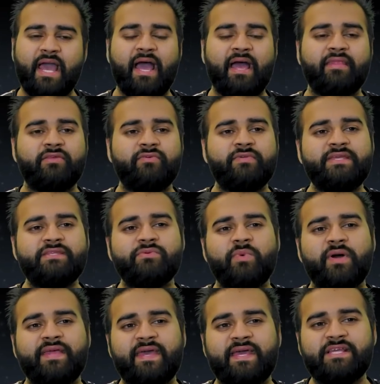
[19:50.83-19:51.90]
And the reason
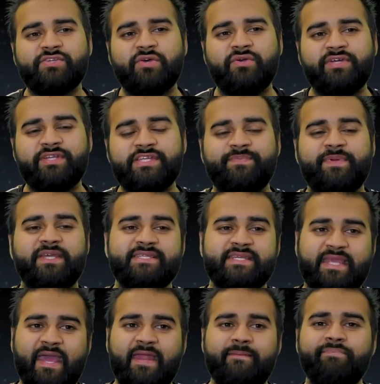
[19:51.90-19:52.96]
why they're so good is because,
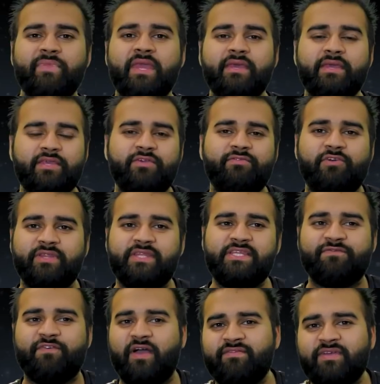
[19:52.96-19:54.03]
again, you've got
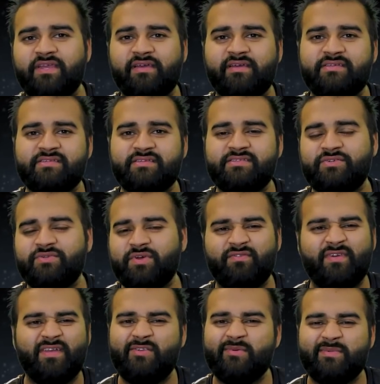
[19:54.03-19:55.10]
these 5 Incursors who don't
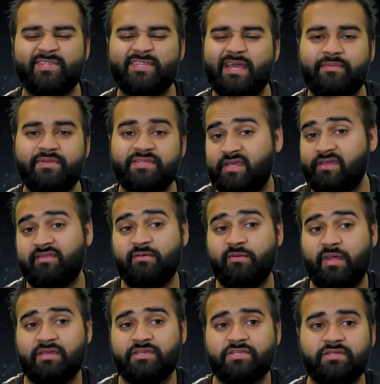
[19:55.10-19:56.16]
really do much damage. They can do an
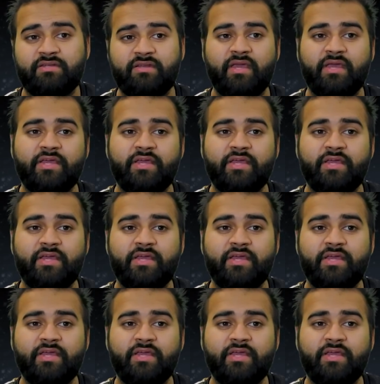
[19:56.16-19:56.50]
action.